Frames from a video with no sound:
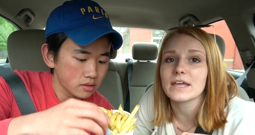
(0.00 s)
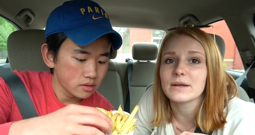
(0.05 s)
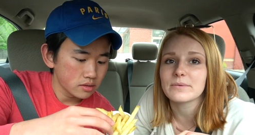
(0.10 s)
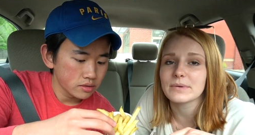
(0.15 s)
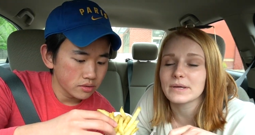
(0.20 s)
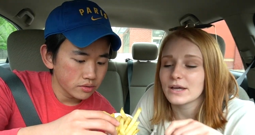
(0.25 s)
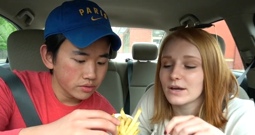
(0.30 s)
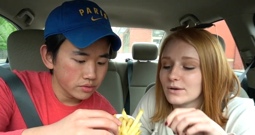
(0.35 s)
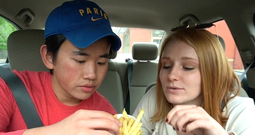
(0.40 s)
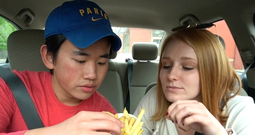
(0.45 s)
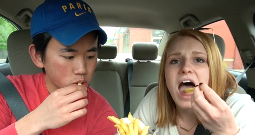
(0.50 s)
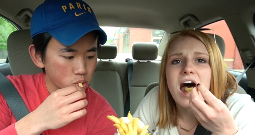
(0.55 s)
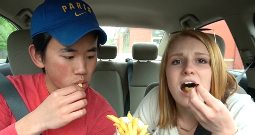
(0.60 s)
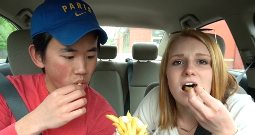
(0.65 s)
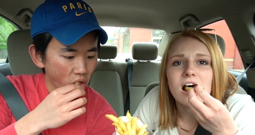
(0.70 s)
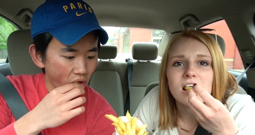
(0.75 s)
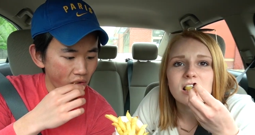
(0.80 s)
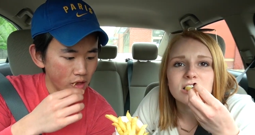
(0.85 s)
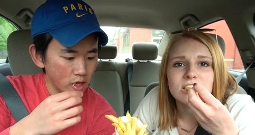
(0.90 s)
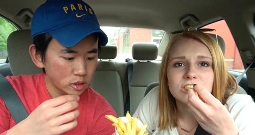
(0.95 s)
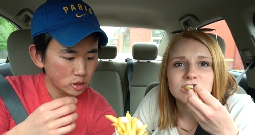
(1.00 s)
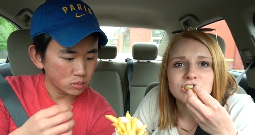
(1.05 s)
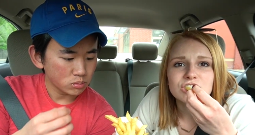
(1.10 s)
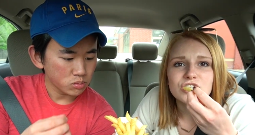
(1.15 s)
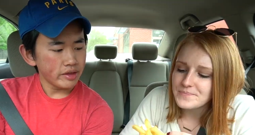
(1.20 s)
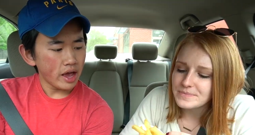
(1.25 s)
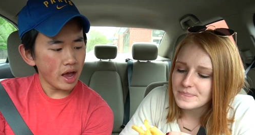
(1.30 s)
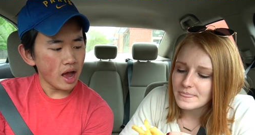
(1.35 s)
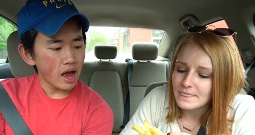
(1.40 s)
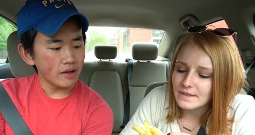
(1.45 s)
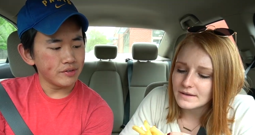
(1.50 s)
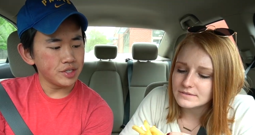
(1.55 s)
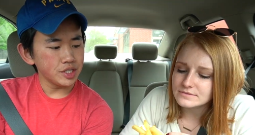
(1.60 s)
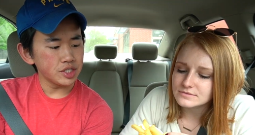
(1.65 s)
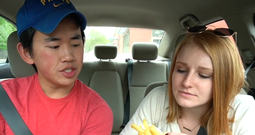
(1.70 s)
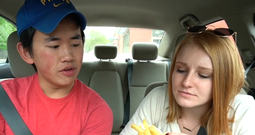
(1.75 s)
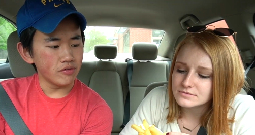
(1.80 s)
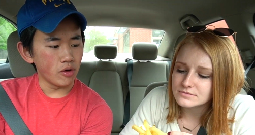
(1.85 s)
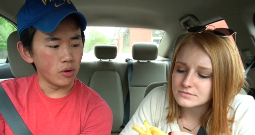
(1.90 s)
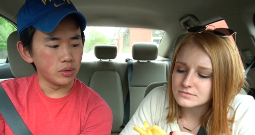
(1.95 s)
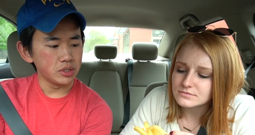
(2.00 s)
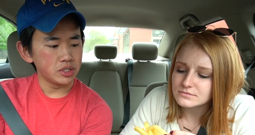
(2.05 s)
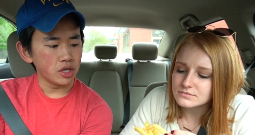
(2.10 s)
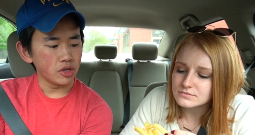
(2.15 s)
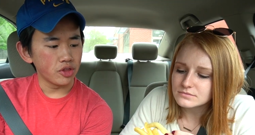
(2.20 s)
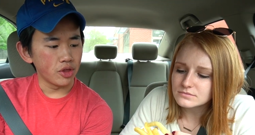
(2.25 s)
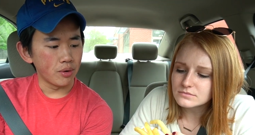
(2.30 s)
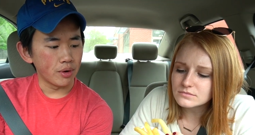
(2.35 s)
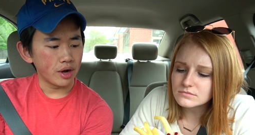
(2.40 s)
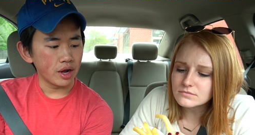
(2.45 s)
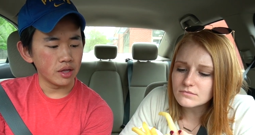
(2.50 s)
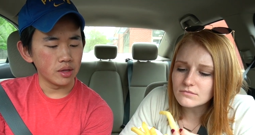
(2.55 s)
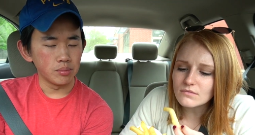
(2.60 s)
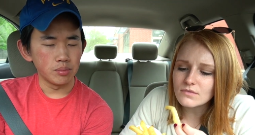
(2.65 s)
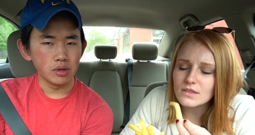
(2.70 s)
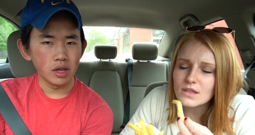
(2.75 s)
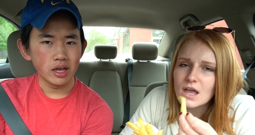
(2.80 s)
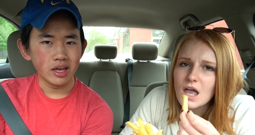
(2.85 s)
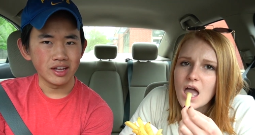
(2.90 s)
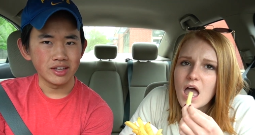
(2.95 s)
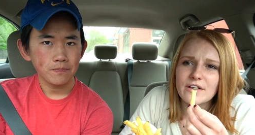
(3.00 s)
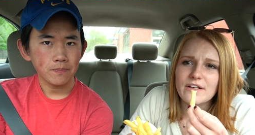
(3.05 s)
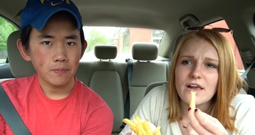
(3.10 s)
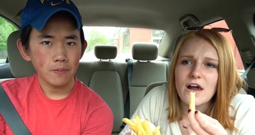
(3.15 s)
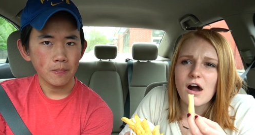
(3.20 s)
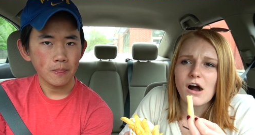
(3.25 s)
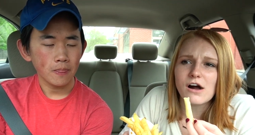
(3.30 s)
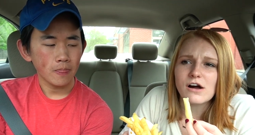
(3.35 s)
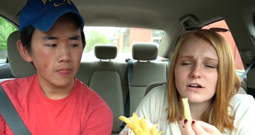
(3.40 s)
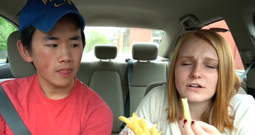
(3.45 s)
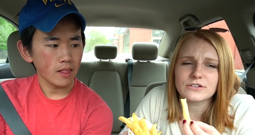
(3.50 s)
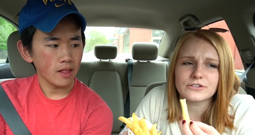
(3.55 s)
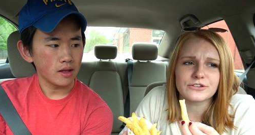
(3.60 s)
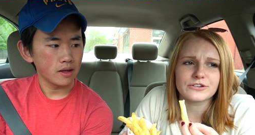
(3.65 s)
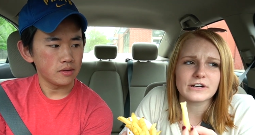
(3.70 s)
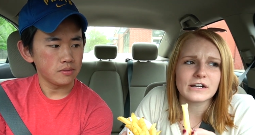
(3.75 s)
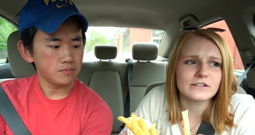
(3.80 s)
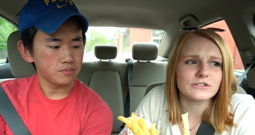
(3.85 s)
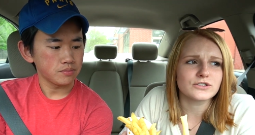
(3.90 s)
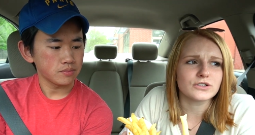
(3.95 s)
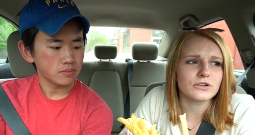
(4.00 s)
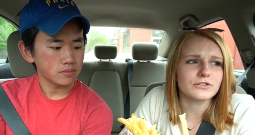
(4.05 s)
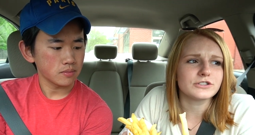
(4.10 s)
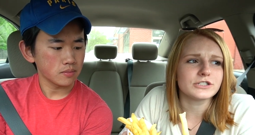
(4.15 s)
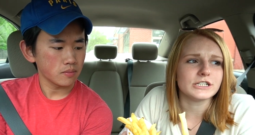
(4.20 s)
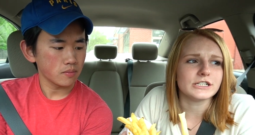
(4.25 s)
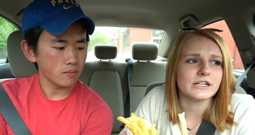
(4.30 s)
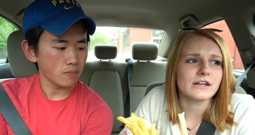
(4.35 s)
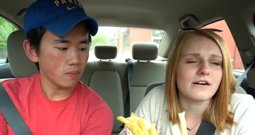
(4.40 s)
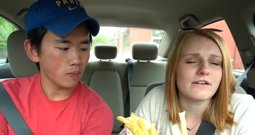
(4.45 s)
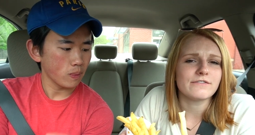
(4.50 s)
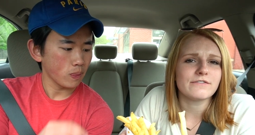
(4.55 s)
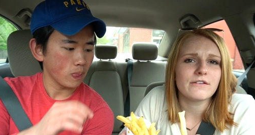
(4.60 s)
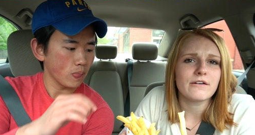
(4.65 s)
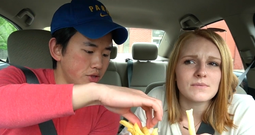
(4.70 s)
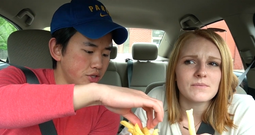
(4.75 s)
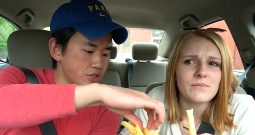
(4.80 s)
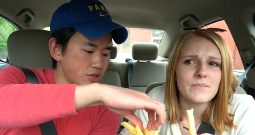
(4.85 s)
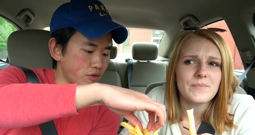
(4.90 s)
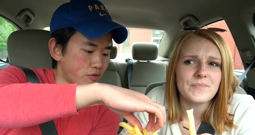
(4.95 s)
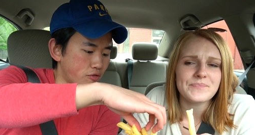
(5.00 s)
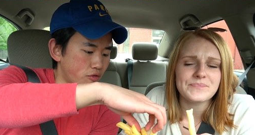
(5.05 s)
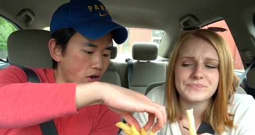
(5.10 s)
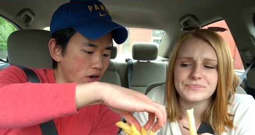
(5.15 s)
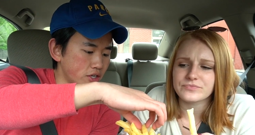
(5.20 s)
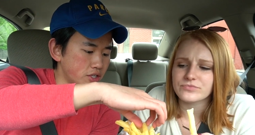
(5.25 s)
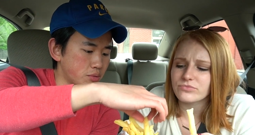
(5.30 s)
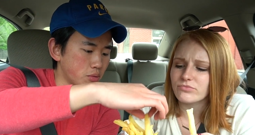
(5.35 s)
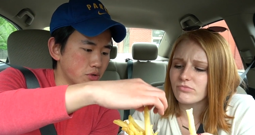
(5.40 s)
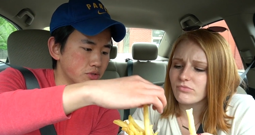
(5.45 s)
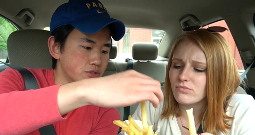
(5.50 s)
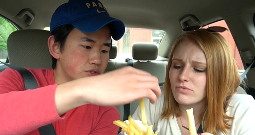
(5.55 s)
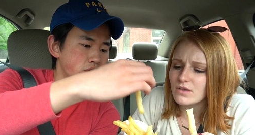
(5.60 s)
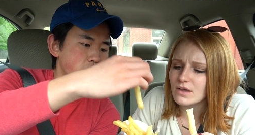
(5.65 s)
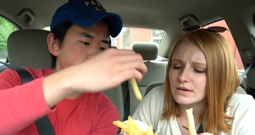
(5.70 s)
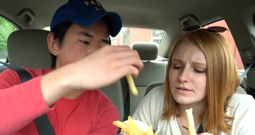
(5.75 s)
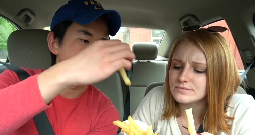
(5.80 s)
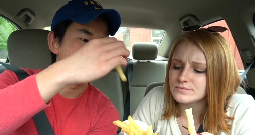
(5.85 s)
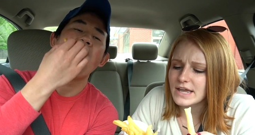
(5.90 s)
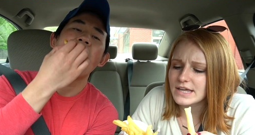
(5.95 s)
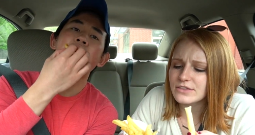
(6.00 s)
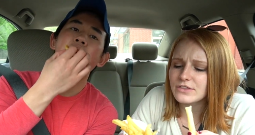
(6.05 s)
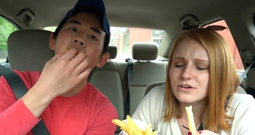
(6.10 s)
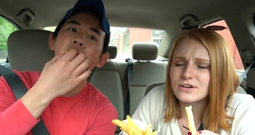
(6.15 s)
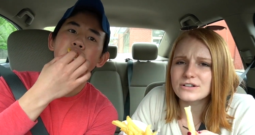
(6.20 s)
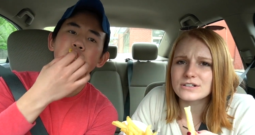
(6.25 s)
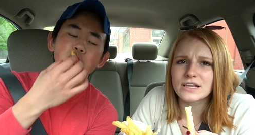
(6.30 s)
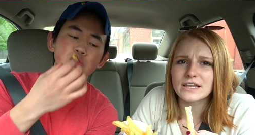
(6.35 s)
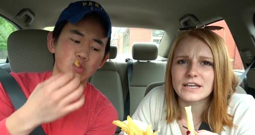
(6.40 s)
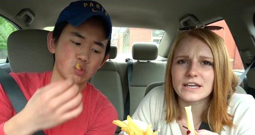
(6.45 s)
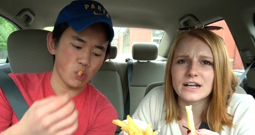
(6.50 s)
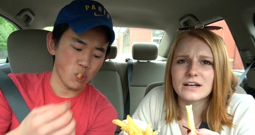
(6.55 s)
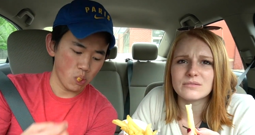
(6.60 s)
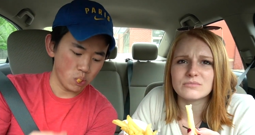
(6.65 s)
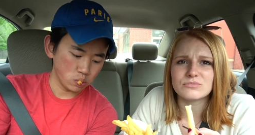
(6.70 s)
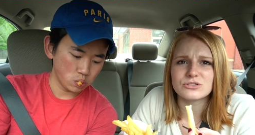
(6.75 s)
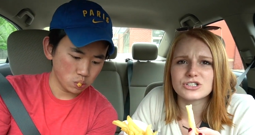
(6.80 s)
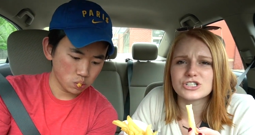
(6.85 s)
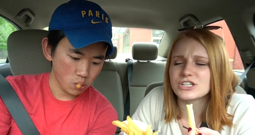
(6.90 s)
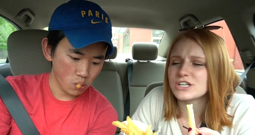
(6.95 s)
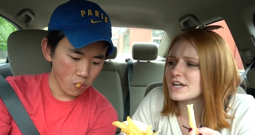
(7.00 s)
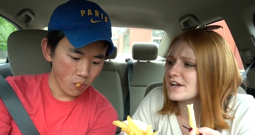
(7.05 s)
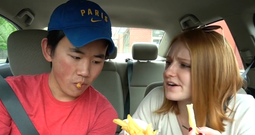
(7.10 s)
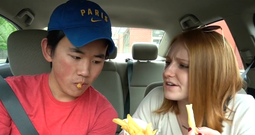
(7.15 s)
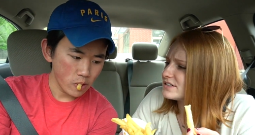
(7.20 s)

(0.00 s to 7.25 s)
Speaker 1: here we go.
Speaker 2: Yeah, I just have always thought they were kind of bland.
Speaker 1: They are. They're not salty enough.
Speaker 2: These are fresh ones, though.
Speaker 1: And they're like kind of mushy.